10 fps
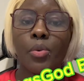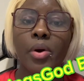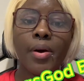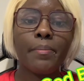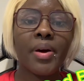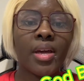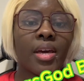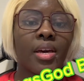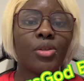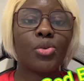
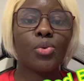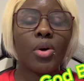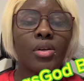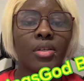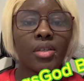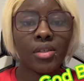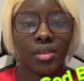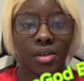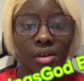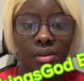48,000
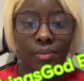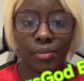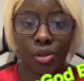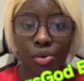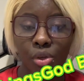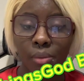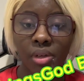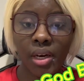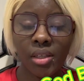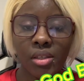comments, don't they, my
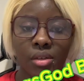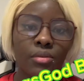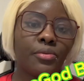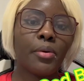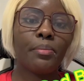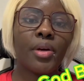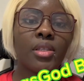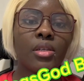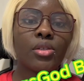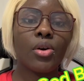country people?
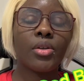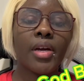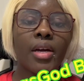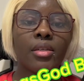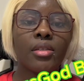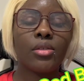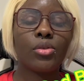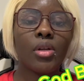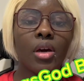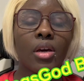To let you know, say,
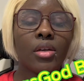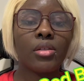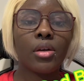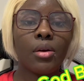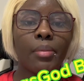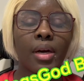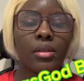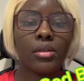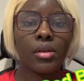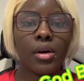na really icon, na
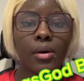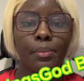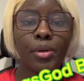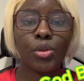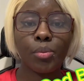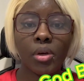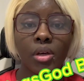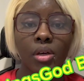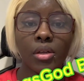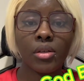it go so.
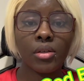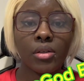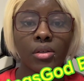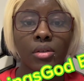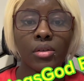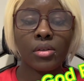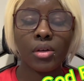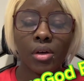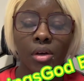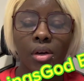A young
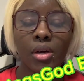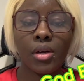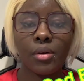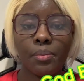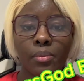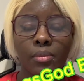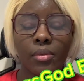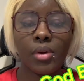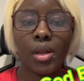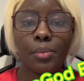promising man will be
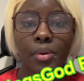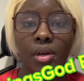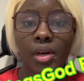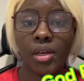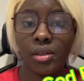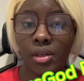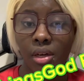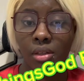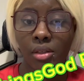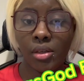say, be get a lot
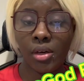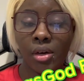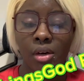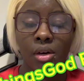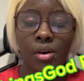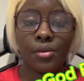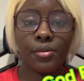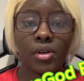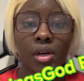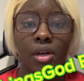to deliver.
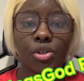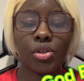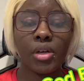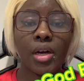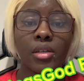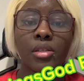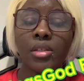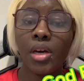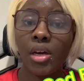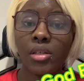They just cut and
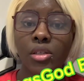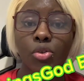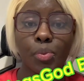shop.